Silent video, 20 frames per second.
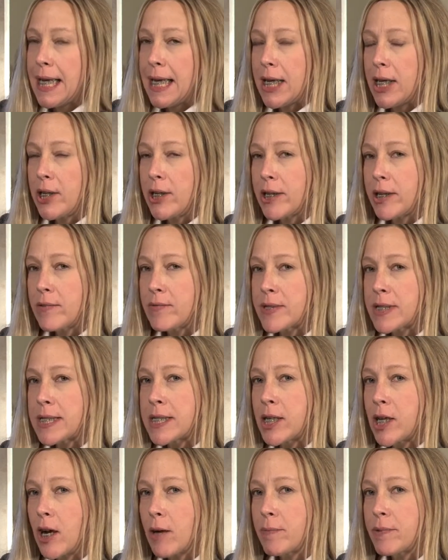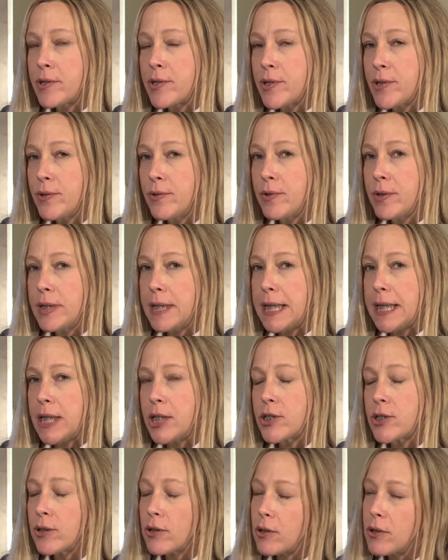And it gives us an opportunity
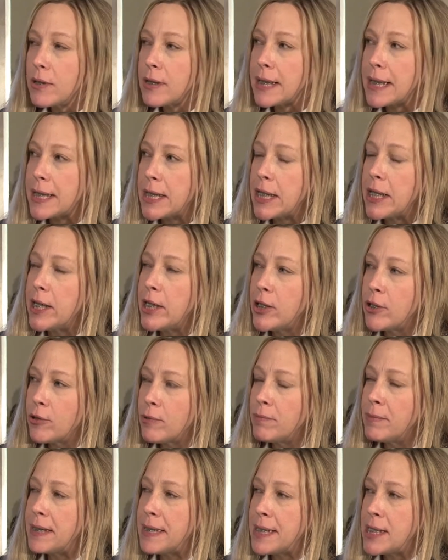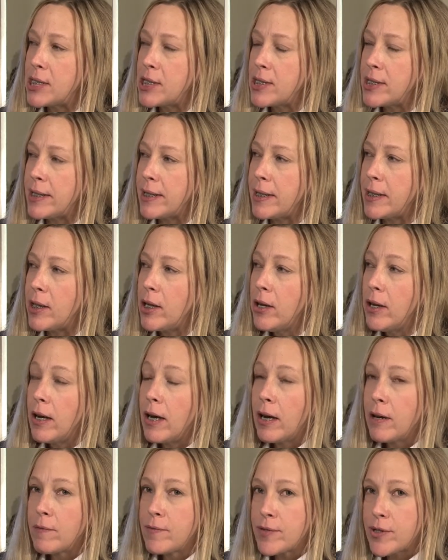to look at the intermittency
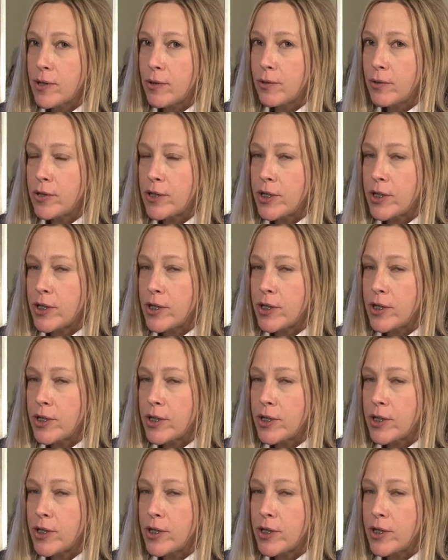of solar